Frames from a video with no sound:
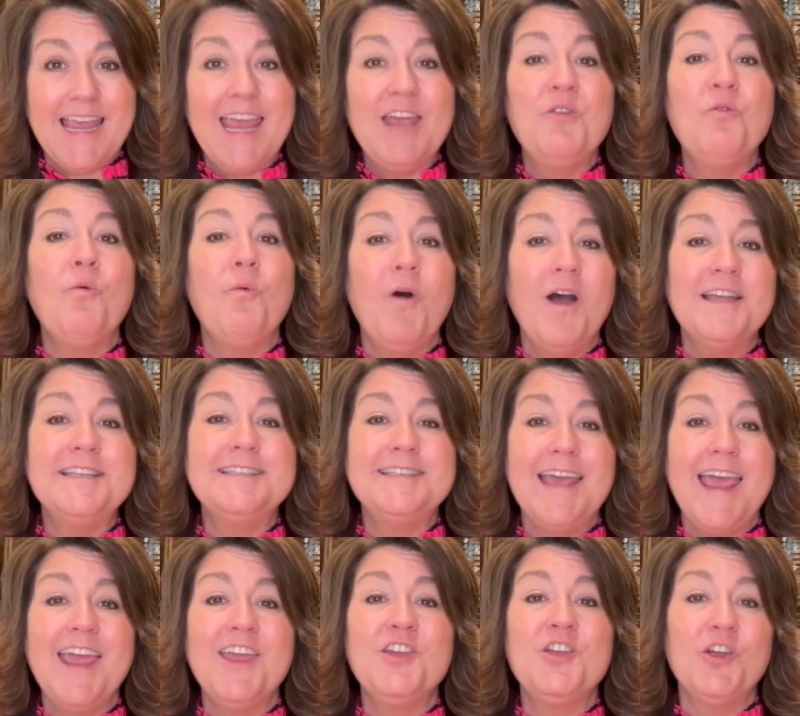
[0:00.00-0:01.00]
And one
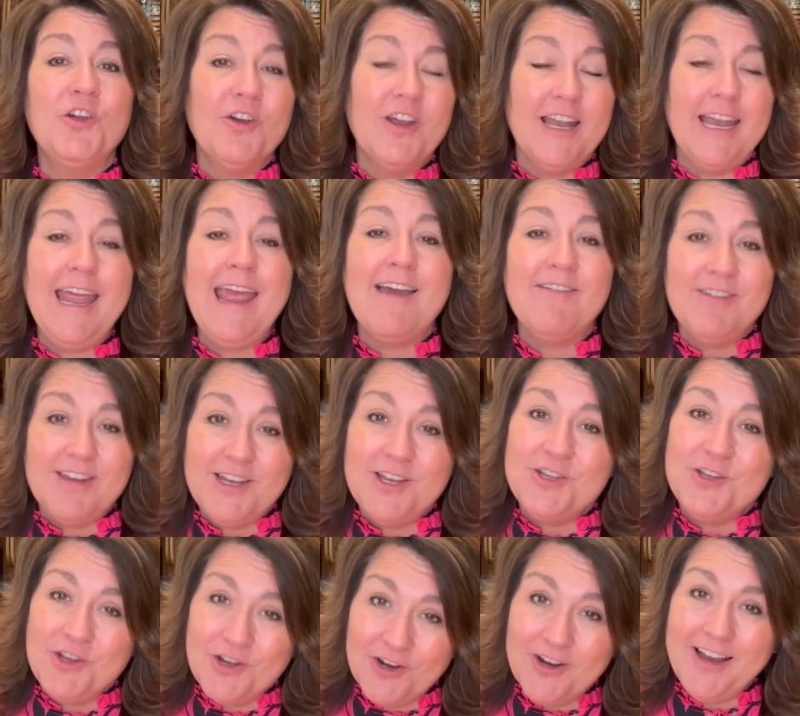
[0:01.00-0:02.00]
day you're going to have it
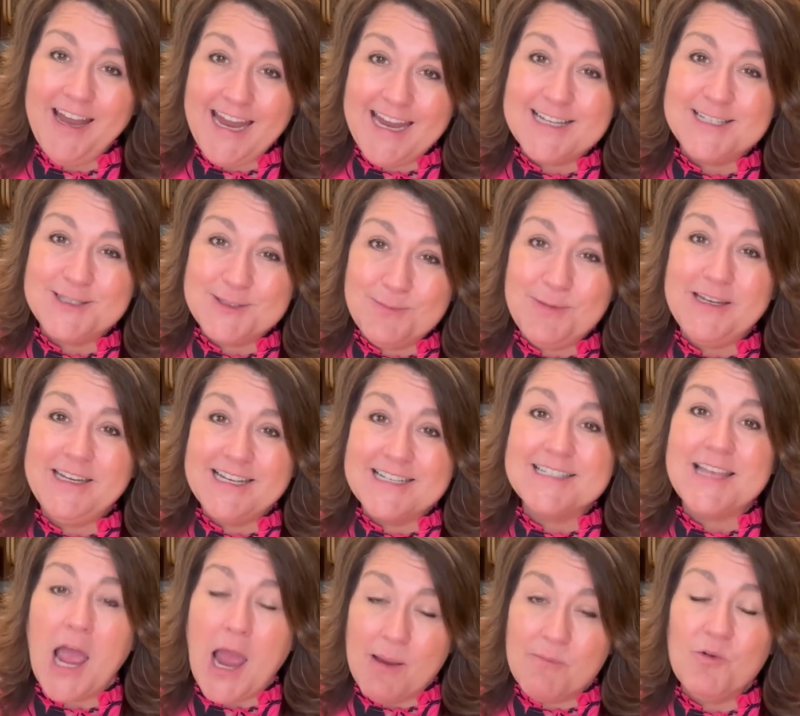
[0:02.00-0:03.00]
in your hands
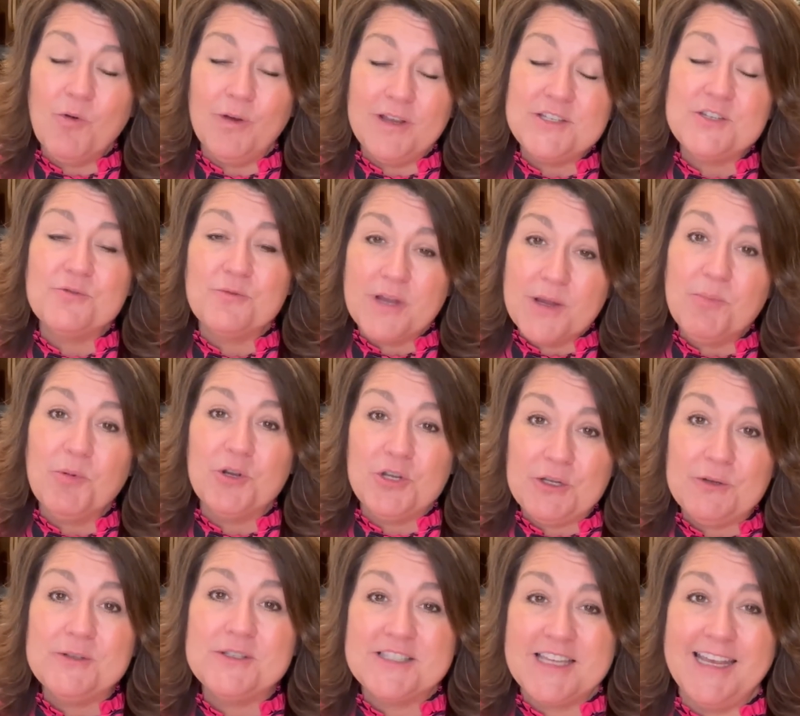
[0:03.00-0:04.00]
because I'm going to
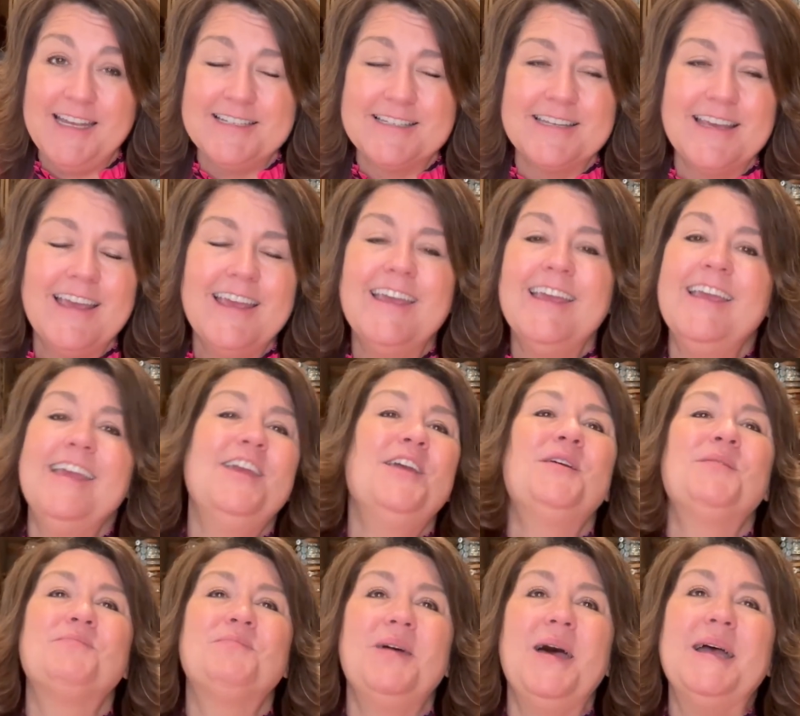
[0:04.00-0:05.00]
reproduce it.
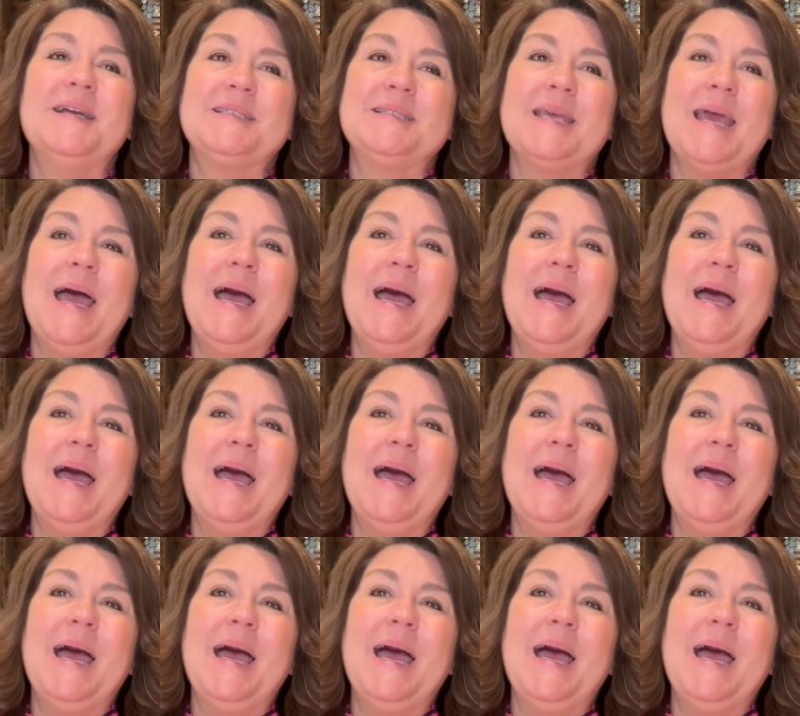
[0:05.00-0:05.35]
But